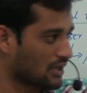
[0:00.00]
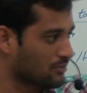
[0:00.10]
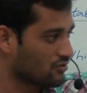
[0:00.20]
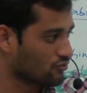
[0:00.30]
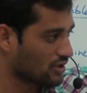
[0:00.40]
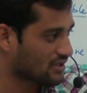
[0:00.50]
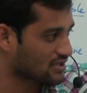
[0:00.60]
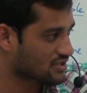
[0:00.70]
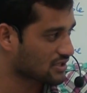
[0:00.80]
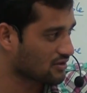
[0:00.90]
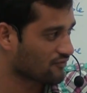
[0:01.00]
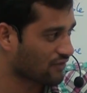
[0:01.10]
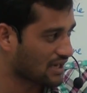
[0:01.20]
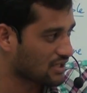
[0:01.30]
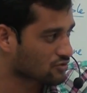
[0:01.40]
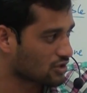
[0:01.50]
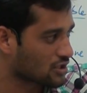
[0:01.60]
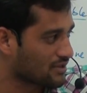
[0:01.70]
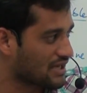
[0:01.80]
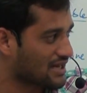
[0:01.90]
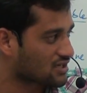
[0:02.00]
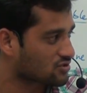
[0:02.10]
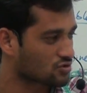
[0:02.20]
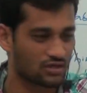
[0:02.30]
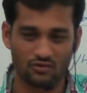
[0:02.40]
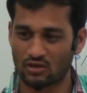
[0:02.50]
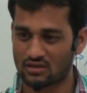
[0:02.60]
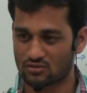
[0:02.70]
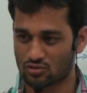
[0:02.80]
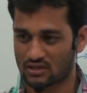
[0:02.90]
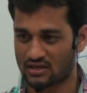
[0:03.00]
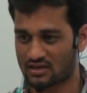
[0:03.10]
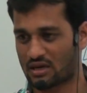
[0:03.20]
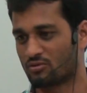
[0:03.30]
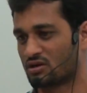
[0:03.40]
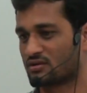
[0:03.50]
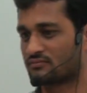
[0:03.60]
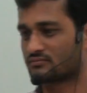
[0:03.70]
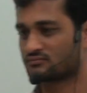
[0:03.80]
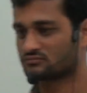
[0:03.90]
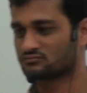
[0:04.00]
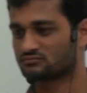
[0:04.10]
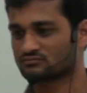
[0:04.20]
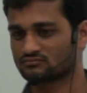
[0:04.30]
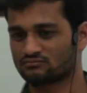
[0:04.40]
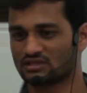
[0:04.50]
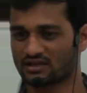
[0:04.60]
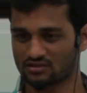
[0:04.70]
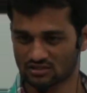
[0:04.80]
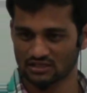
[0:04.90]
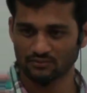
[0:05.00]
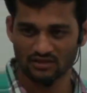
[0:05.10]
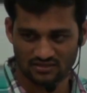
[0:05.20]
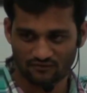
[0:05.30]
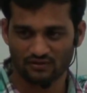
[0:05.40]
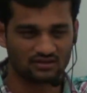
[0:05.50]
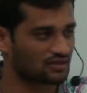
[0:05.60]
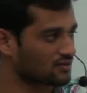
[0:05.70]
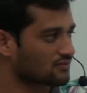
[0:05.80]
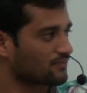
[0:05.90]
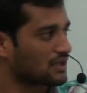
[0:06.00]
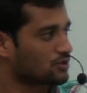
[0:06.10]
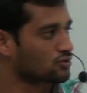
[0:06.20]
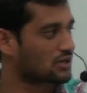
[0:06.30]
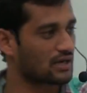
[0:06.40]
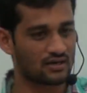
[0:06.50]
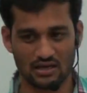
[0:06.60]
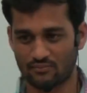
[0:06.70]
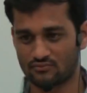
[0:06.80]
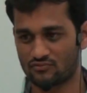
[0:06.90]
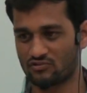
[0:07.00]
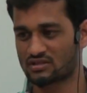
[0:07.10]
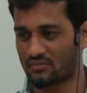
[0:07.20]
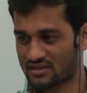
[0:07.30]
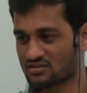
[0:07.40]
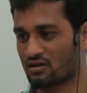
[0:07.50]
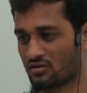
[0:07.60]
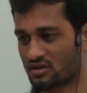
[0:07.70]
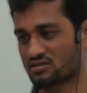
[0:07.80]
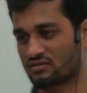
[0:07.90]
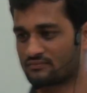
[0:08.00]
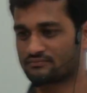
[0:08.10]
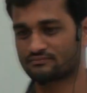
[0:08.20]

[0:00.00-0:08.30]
I mean why that uh, file is going to be directly stored in what? Durga and Ram only, because your table is referring this Durga and Ram with some external location.